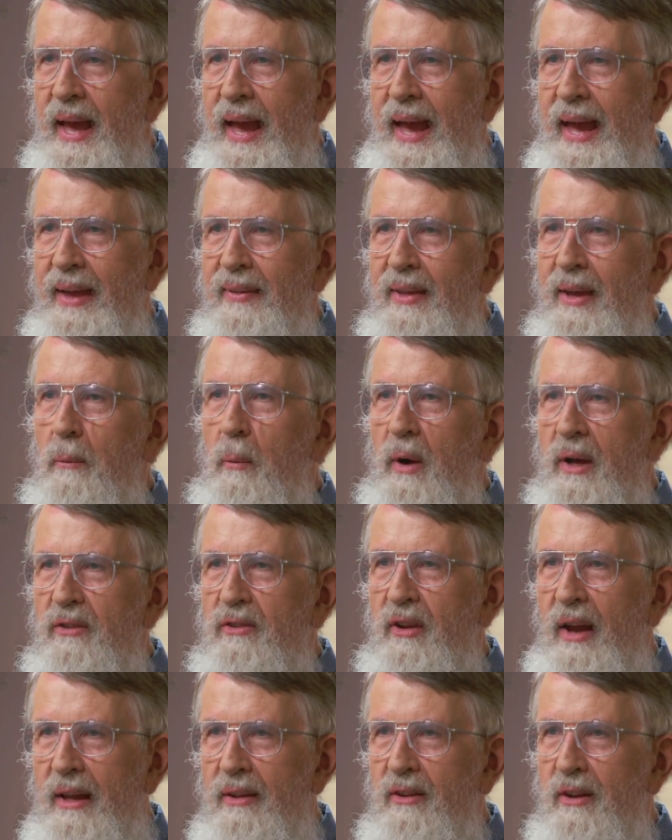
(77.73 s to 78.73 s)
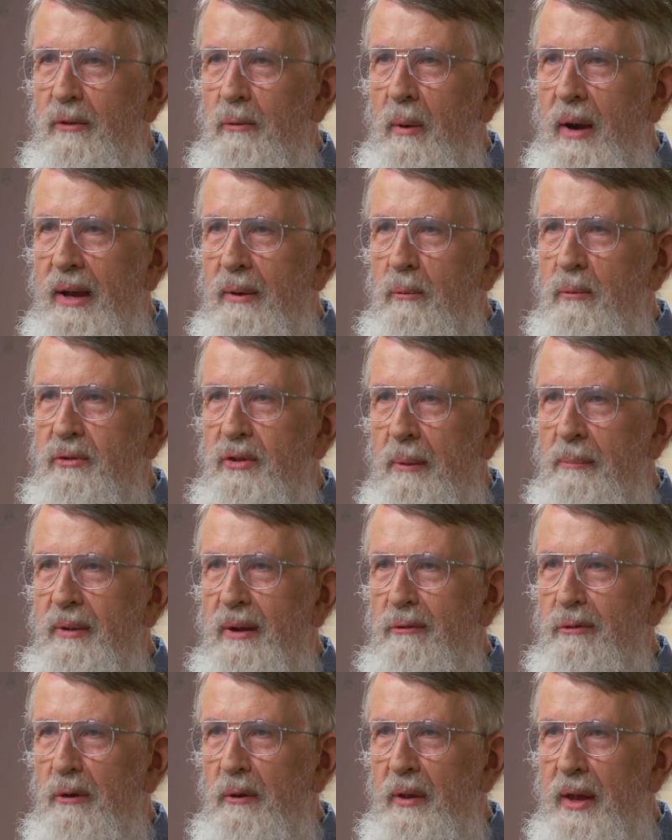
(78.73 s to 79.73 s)
And then once I did write
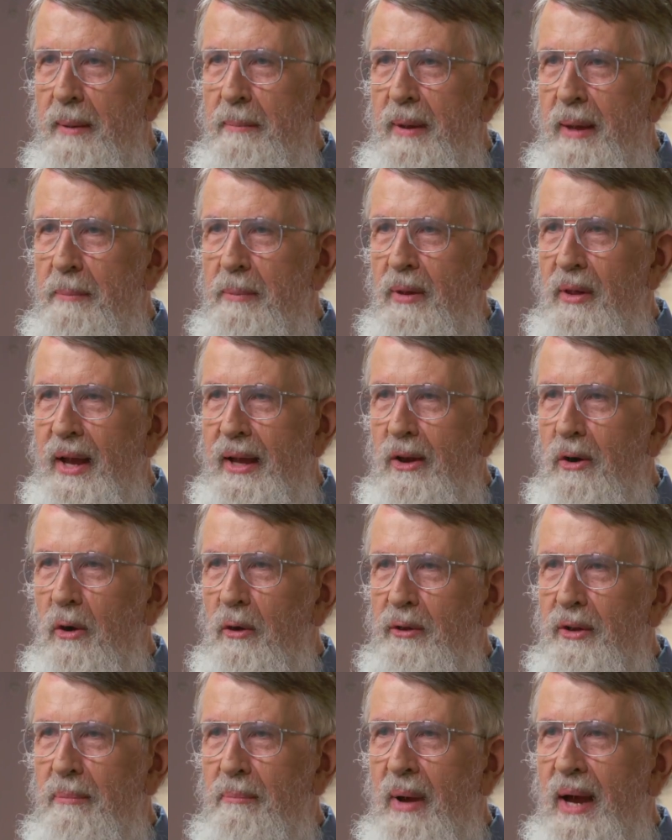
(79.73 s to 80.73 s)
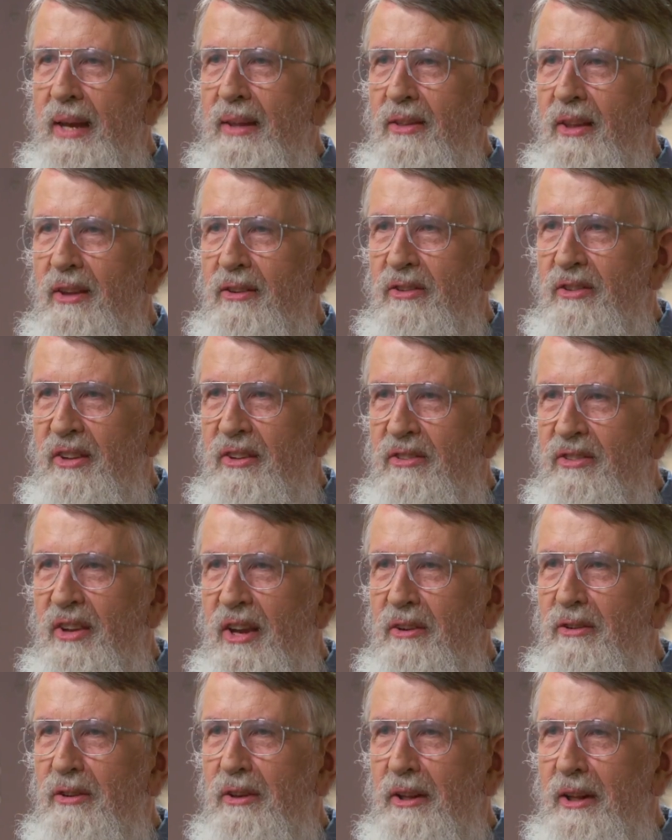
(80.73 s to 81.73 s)
something for lay people, I called it mindless
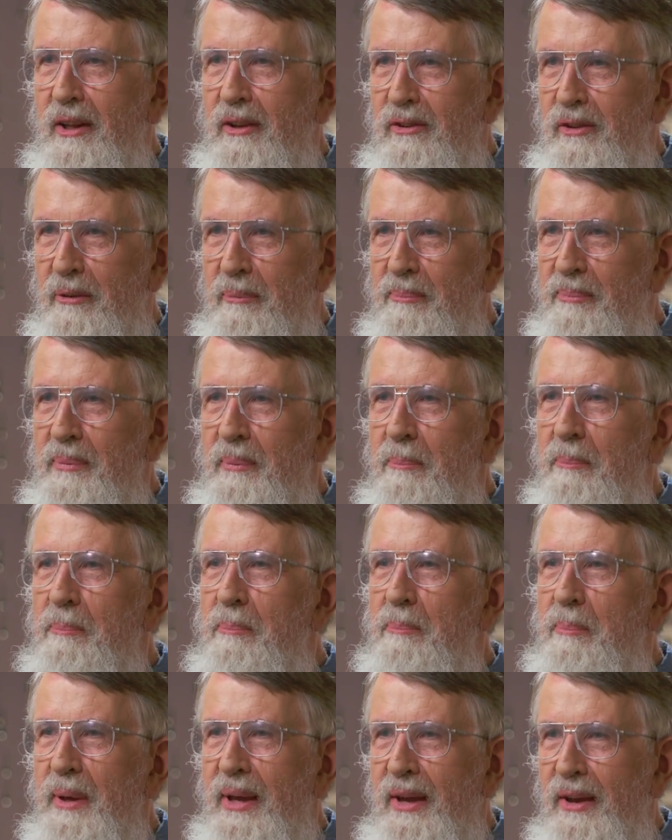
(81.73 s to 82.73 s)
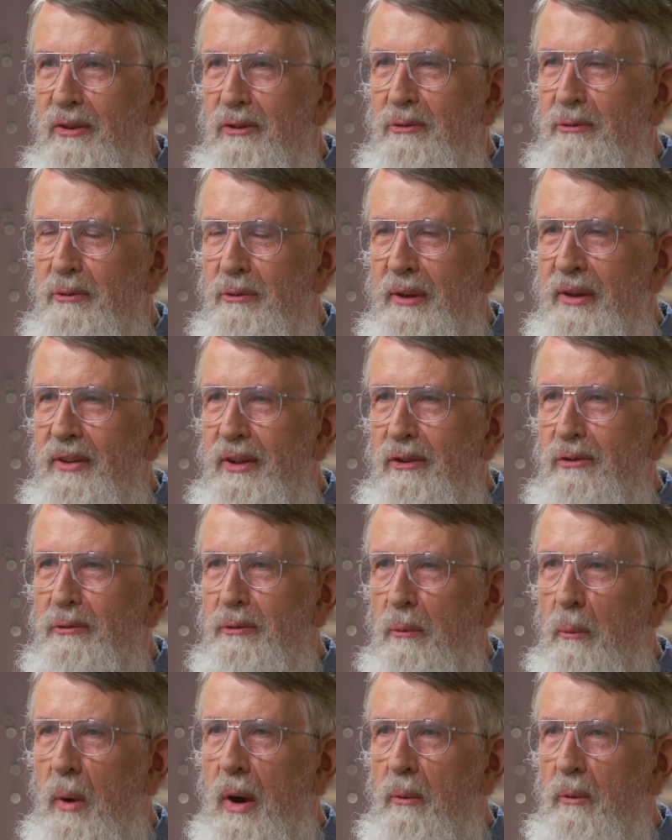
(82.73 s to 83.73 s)
sensationalism, because in this,
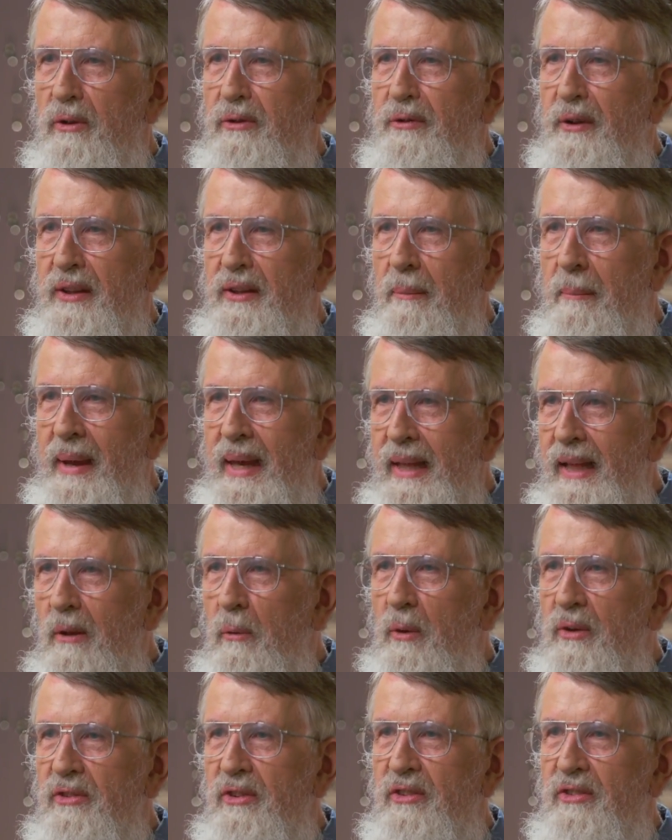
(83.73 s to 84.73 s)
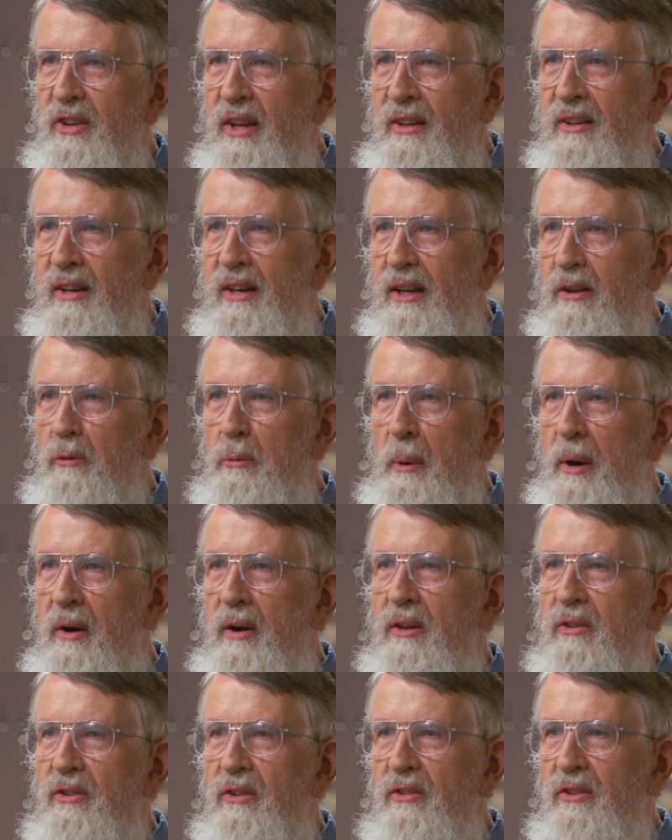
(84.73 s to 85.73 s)
what was fundamental was the sentient
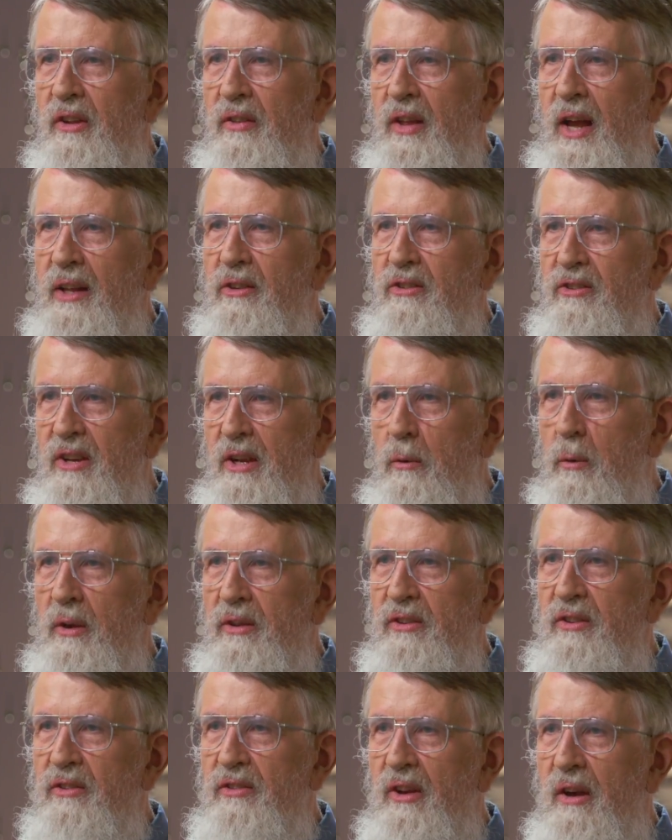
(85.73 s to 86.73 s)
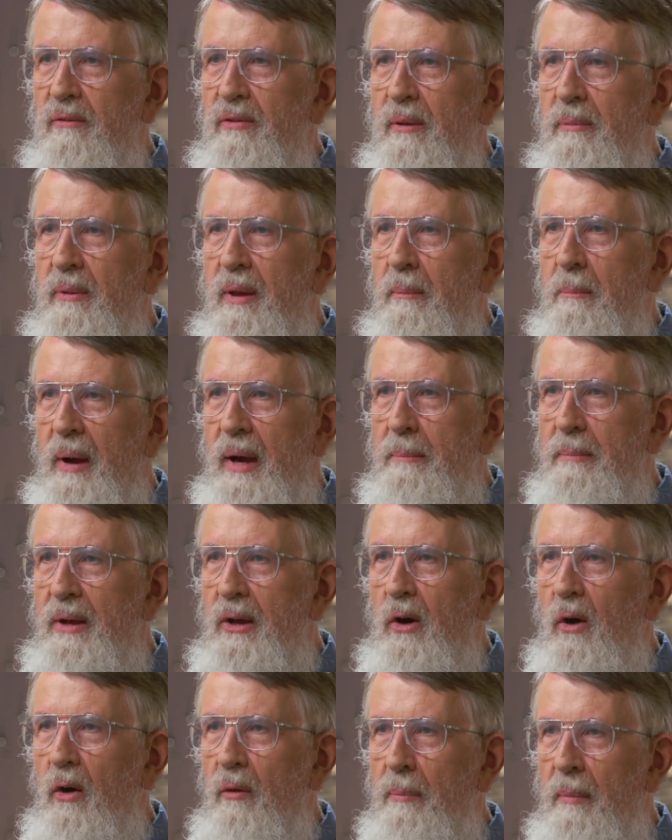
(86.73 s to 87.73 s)
experiences and not sequences of them that might be
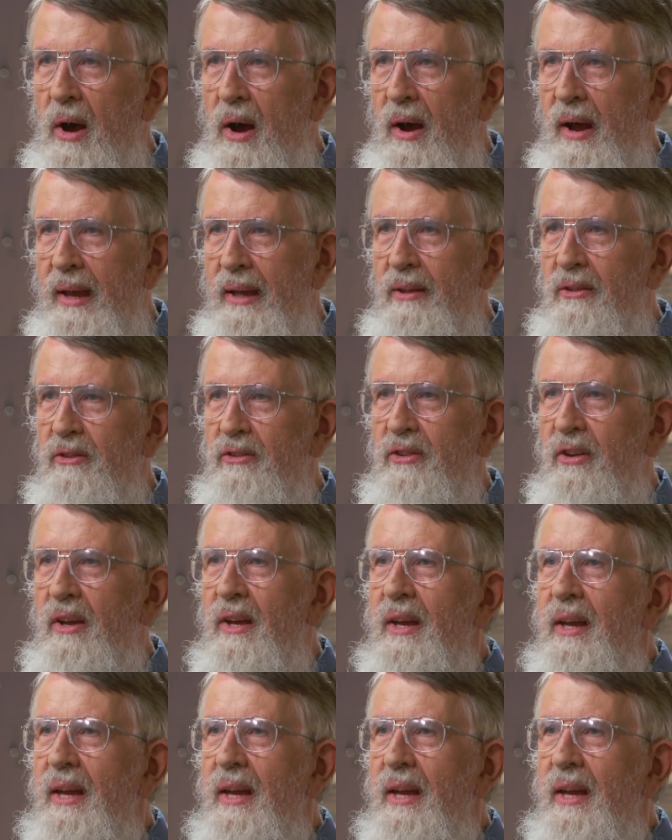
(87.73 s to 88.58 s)
called minds.